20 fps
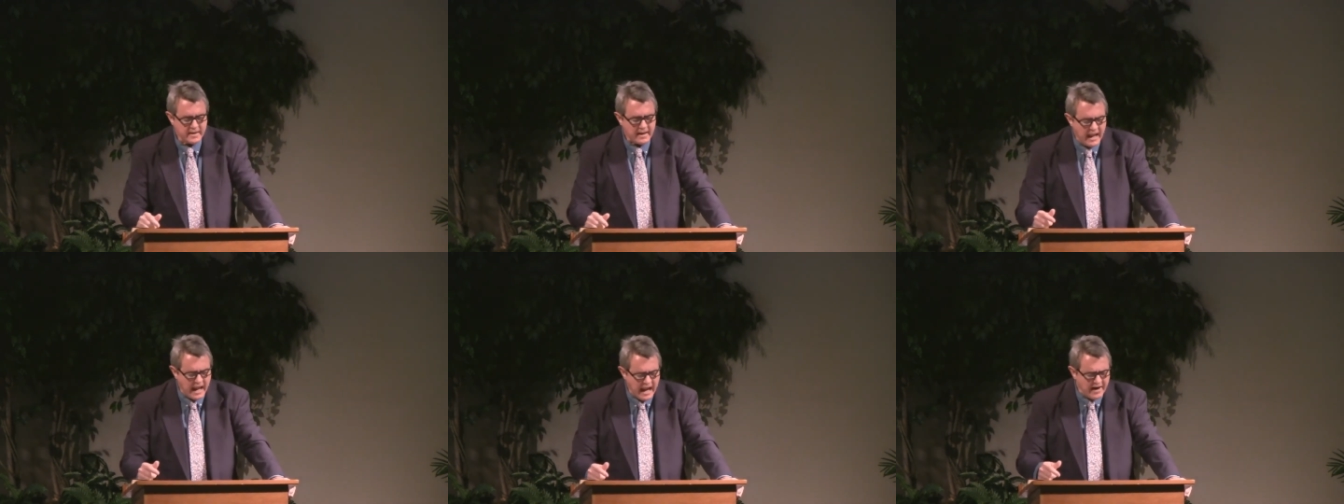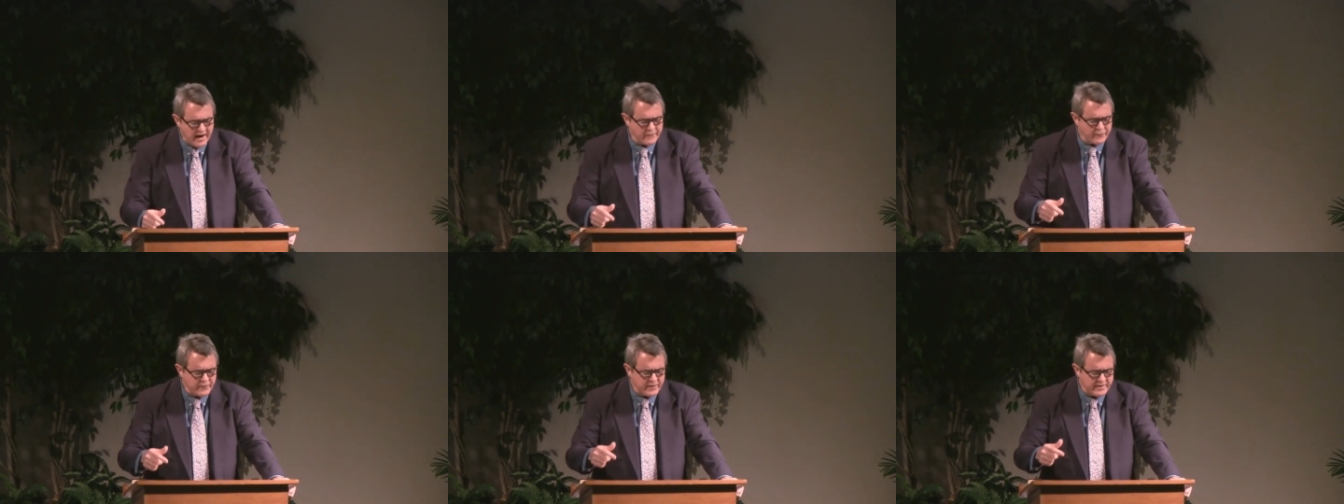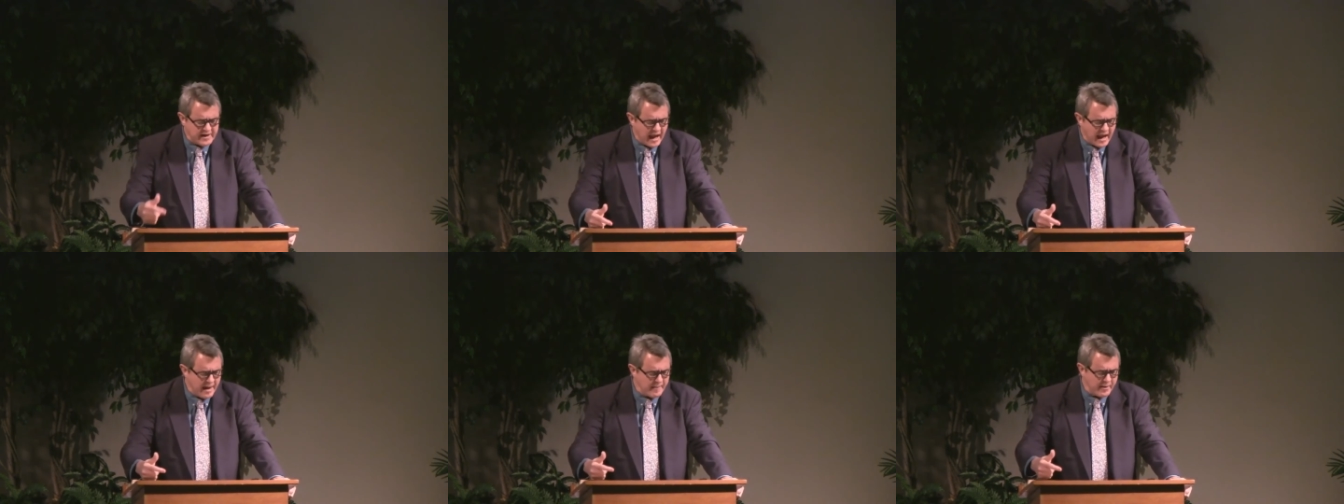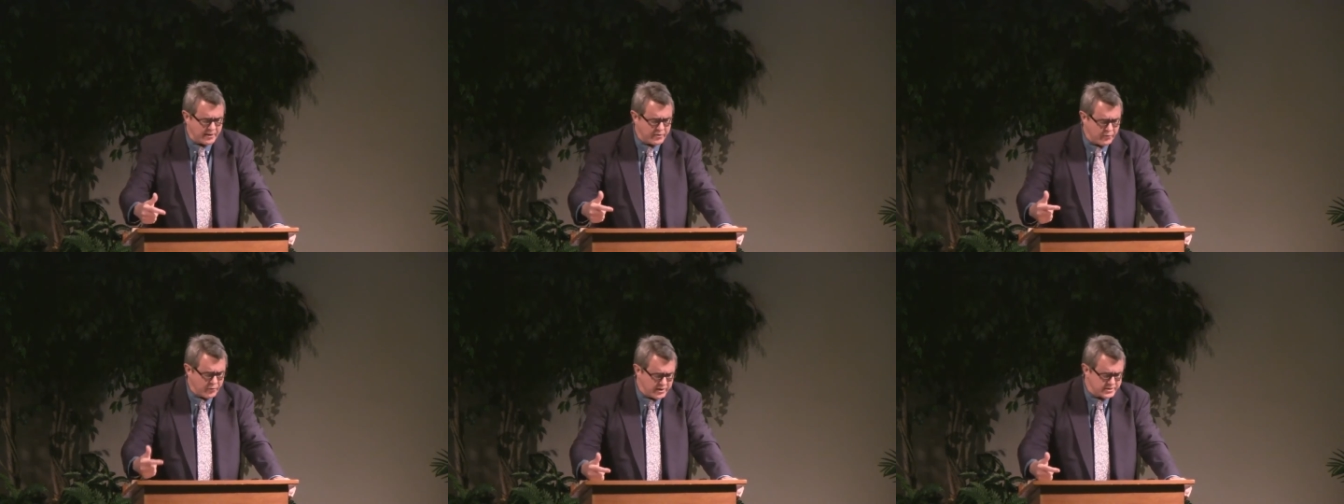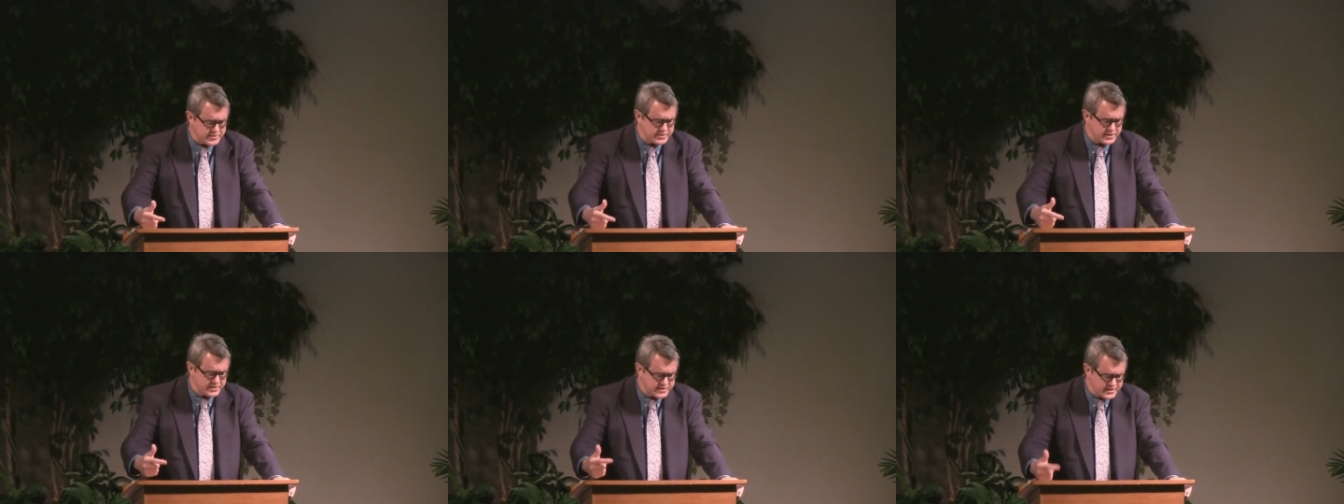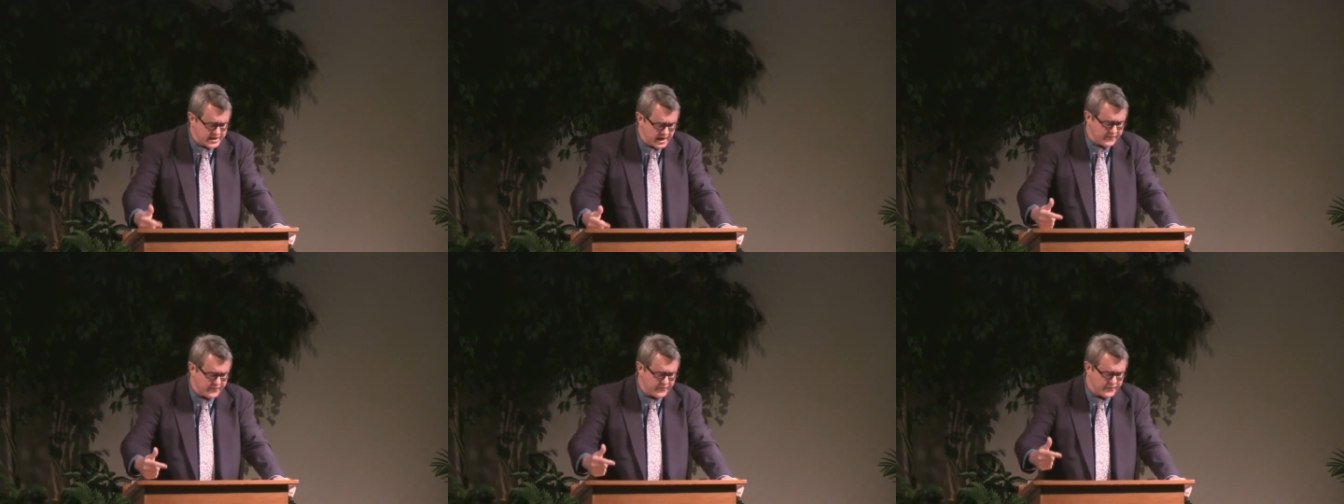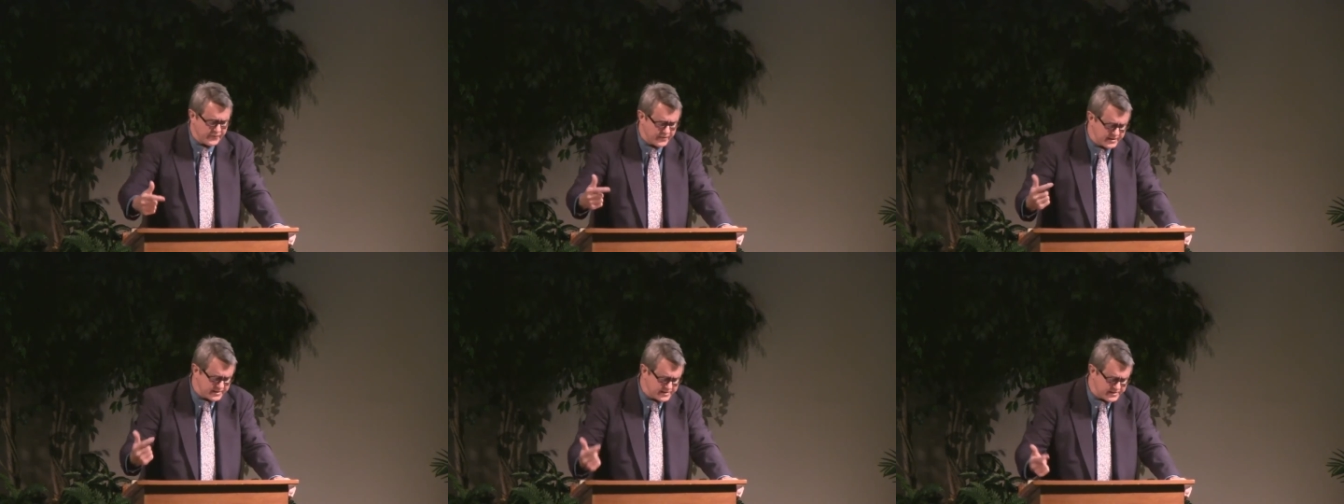Every time a Christian suffered
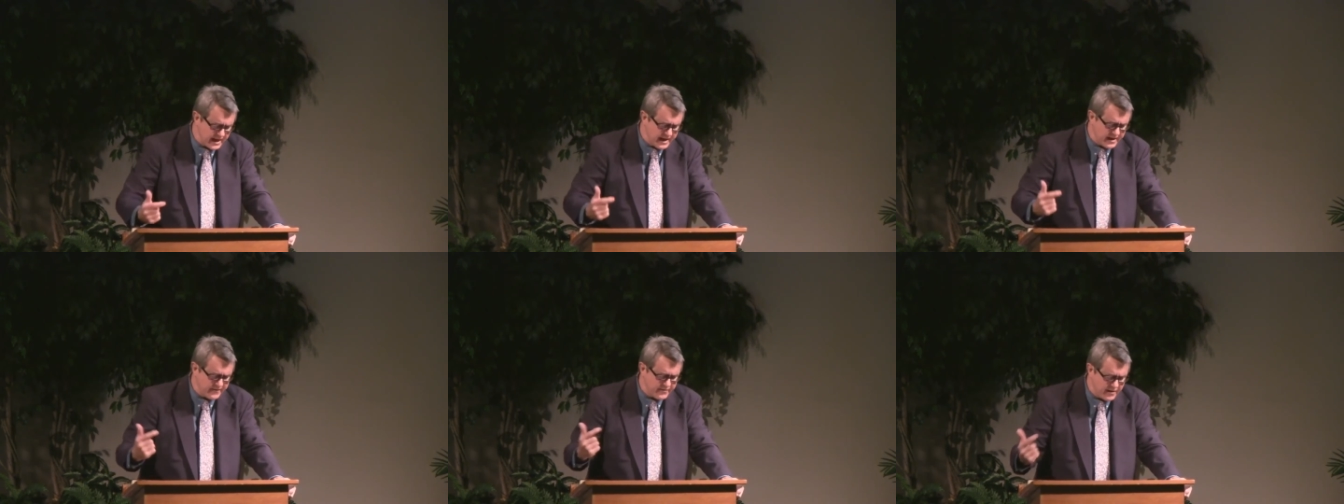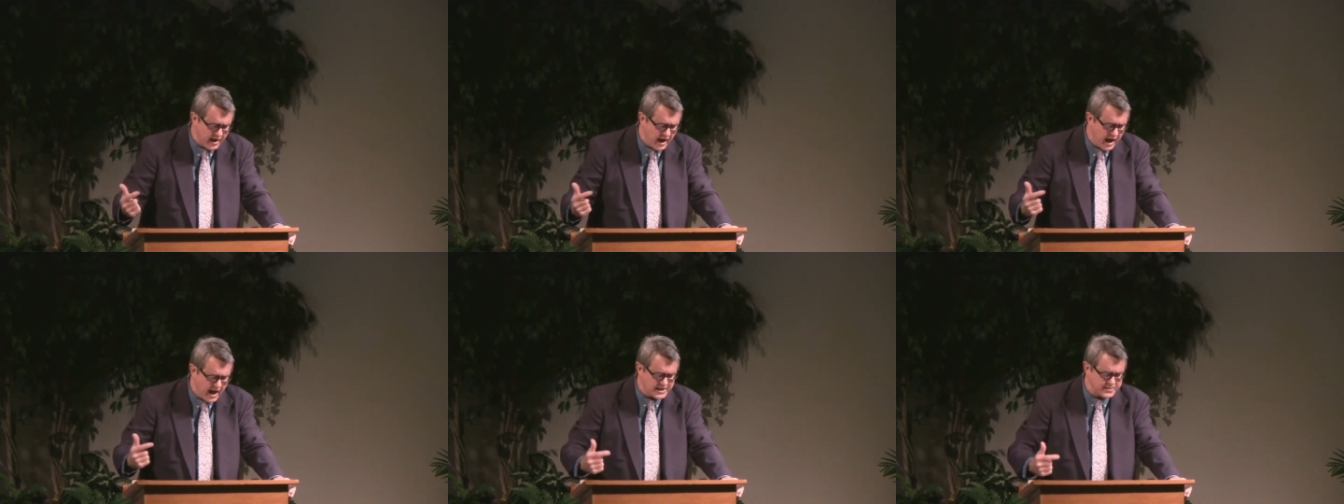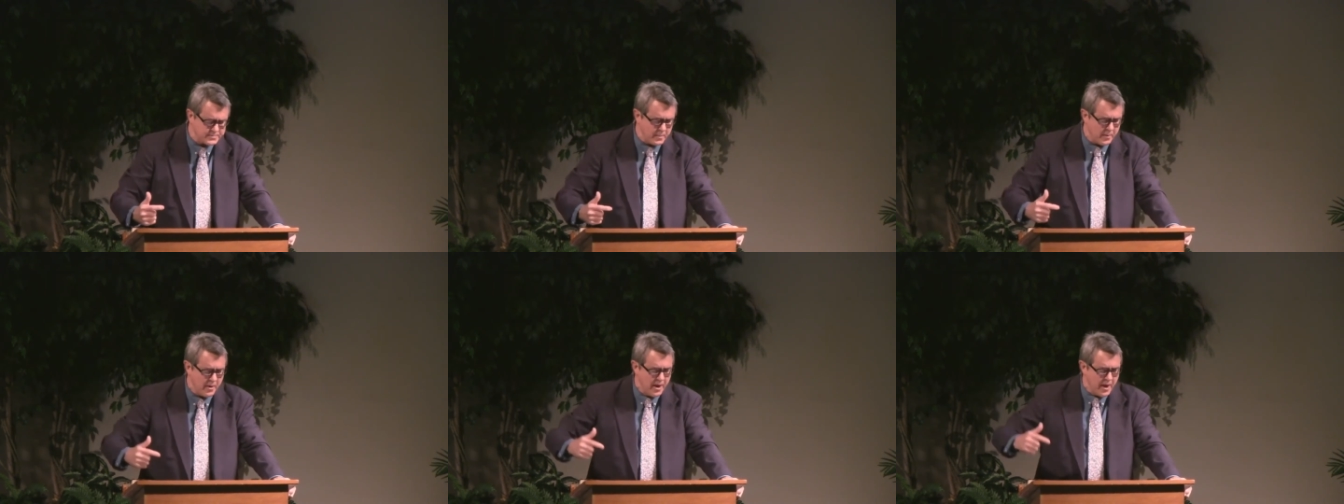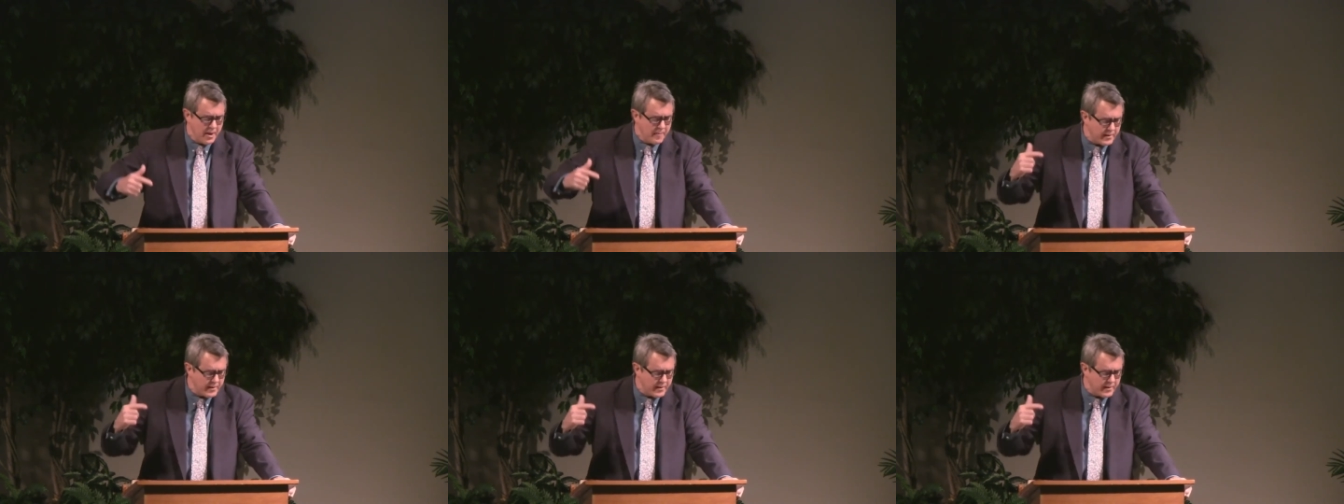for the sake of the gospel